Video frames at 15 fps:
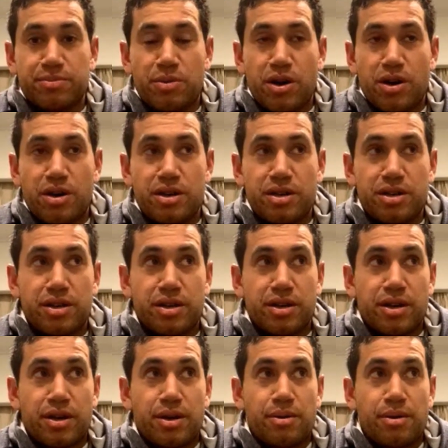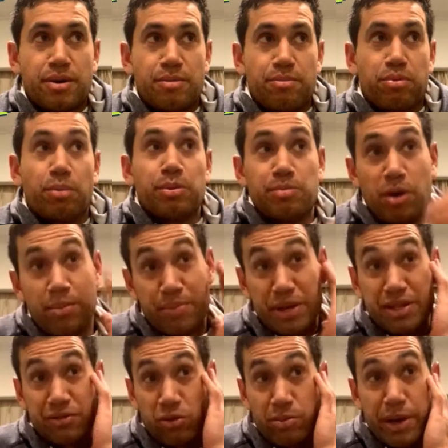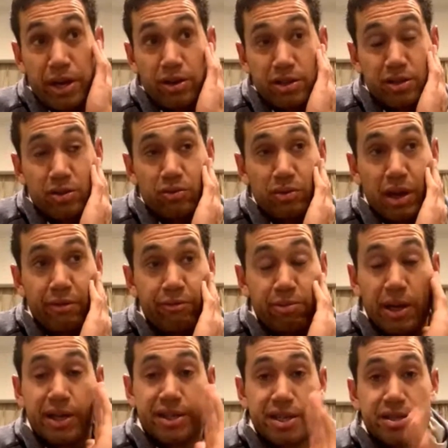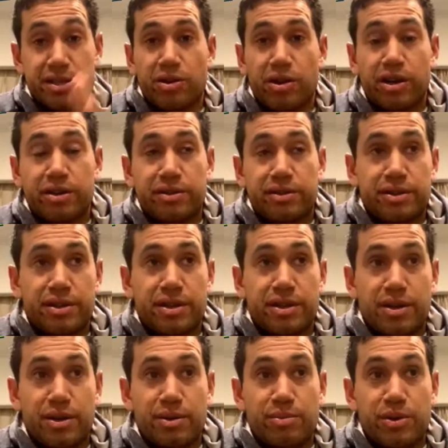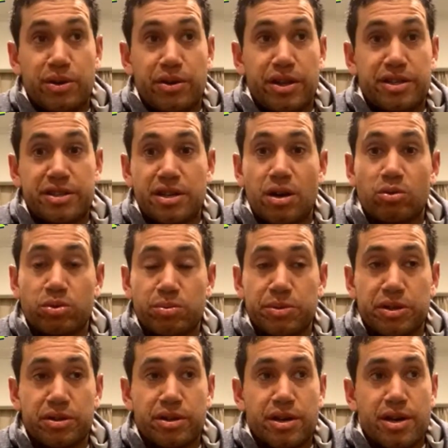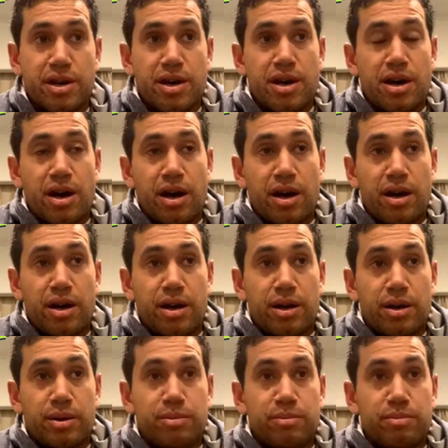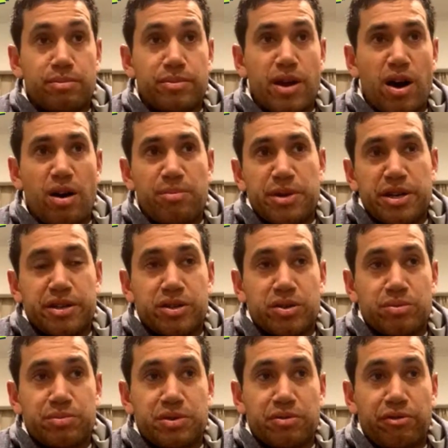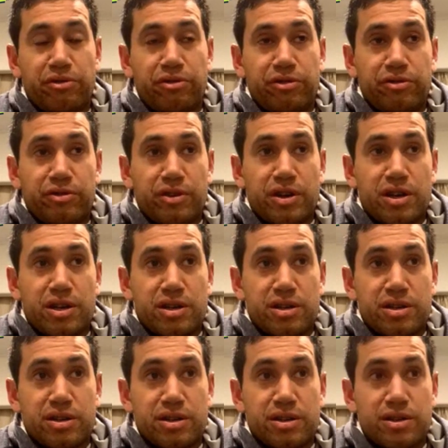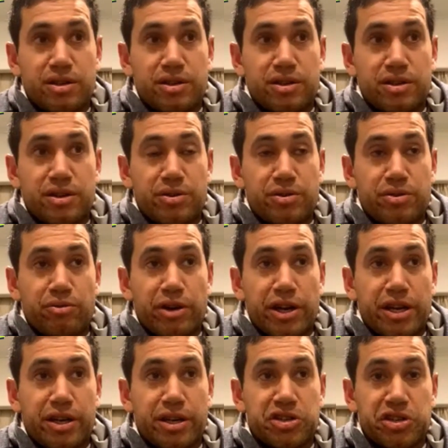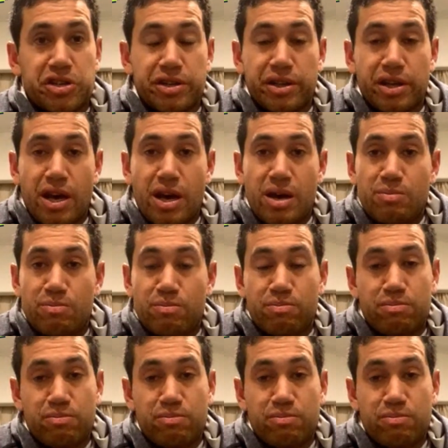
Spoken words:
probably my best format. I still love playing Test cricket. That's the ultimate. In terms of your recognition in the game,